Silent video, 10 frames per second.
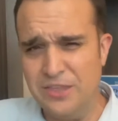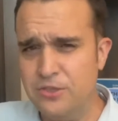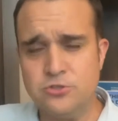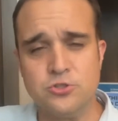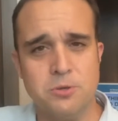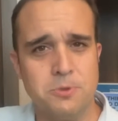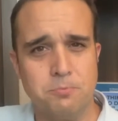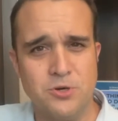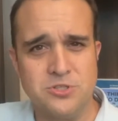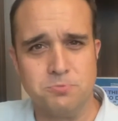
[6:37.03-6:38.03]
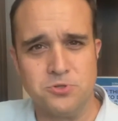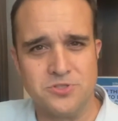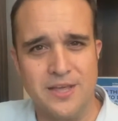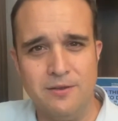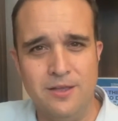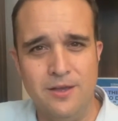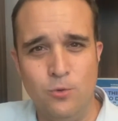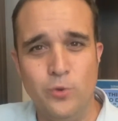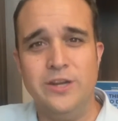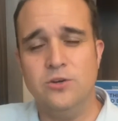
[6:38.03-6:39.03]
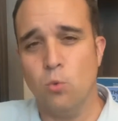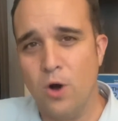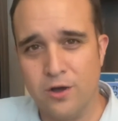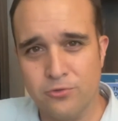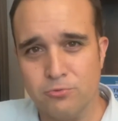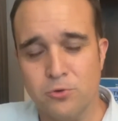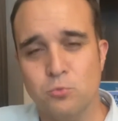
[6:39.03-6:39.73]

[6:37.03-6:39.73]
these are some of the principles that we need to walk through.